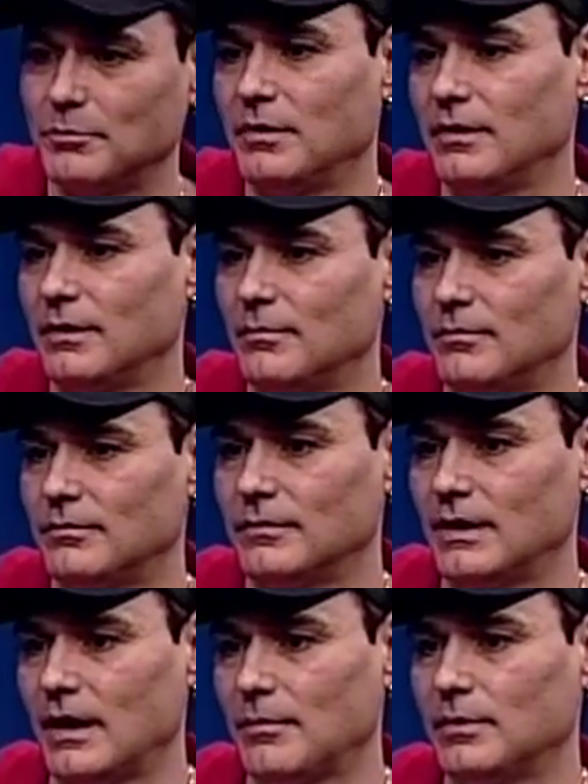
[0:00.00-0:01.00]
be
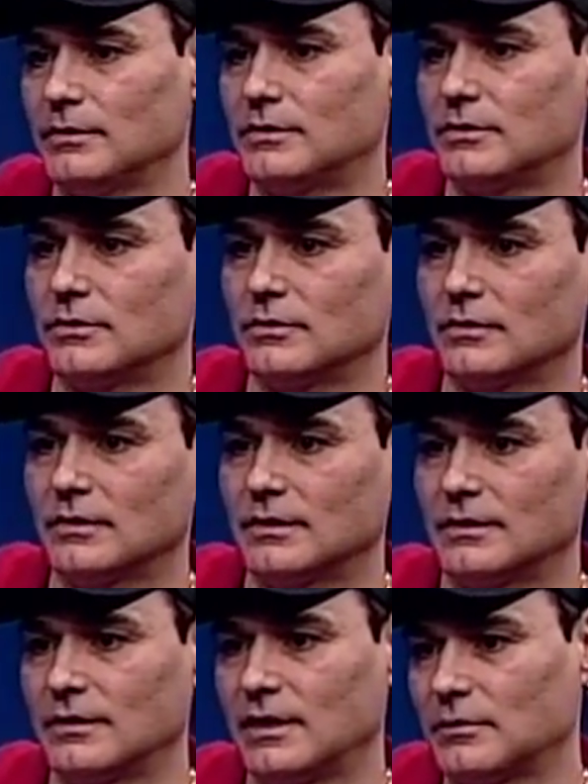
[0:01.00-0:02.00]
able to
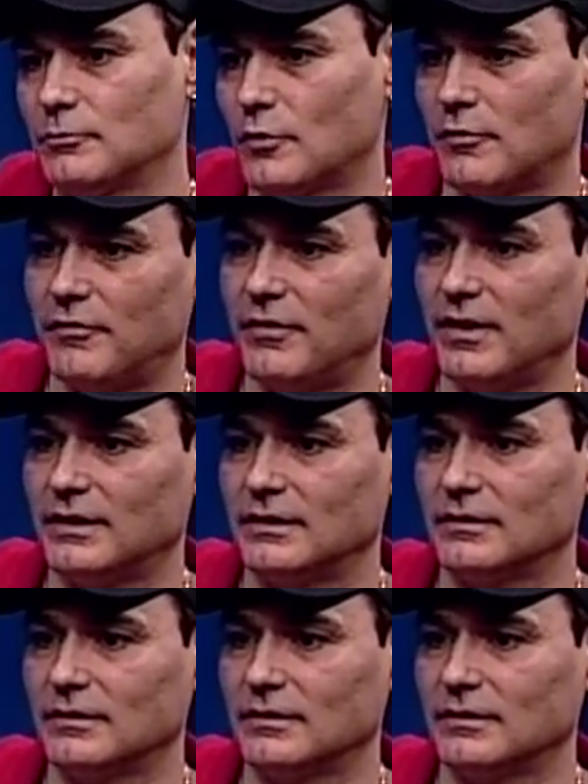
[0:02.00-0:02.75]
get more fit. It